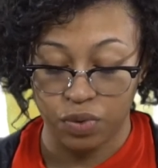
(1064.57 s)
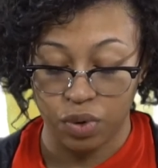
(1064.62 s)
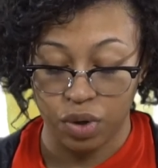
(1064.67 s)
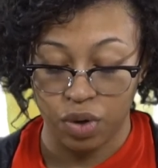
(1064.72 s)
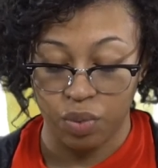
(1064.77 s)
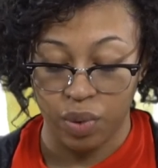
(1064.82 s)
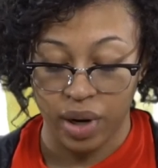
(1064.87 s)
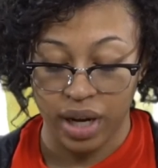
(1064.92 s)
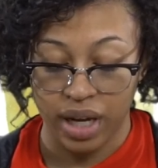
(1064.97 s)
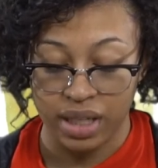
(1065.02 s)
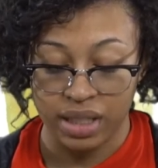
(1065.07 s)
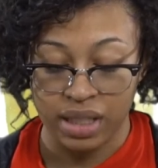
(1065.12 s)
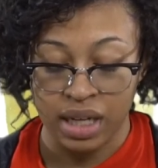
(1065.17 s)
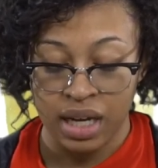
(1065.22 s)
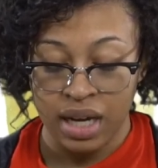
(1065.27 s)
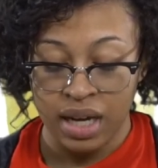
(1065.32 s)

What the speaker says: 4 ways,